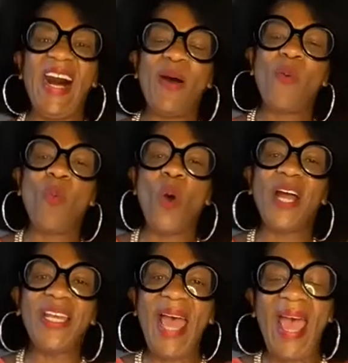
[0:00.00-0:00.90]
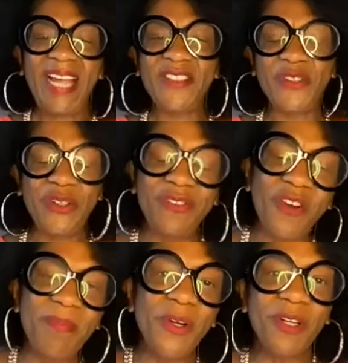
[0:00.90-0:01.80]
One excerpt
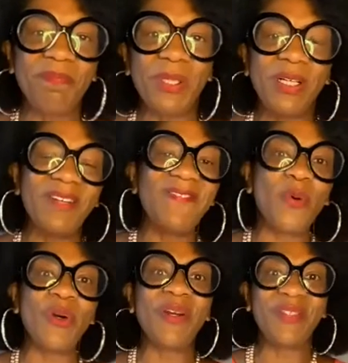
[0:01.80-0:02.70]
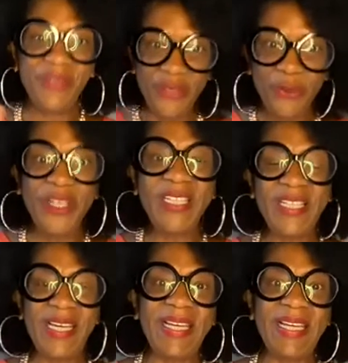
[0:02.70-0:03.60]
from her book for the 3
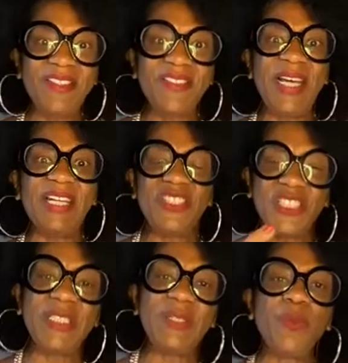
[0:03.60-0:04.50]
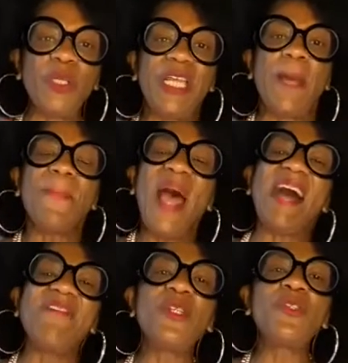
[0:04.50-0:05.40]
days that she would
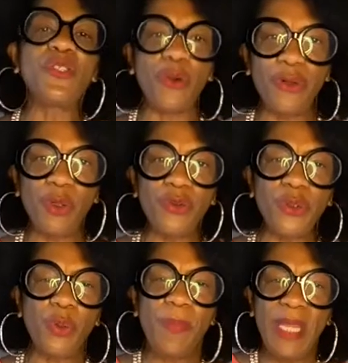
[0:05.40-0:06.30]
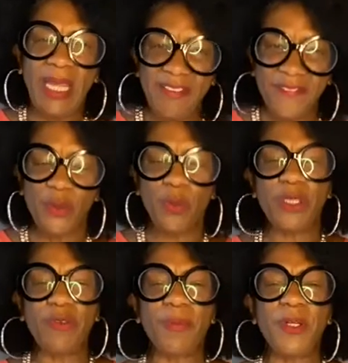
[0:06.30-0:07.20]
have you journal. So if you will,
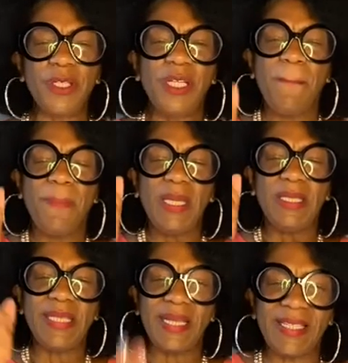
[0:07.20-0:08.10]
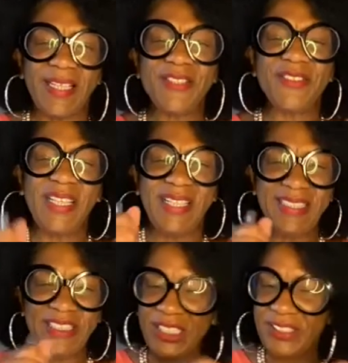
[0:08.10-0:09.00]
Ramona, tell us
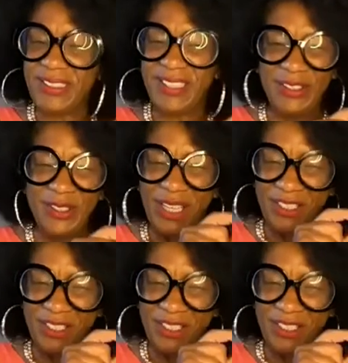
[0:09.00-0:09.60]
just, you know,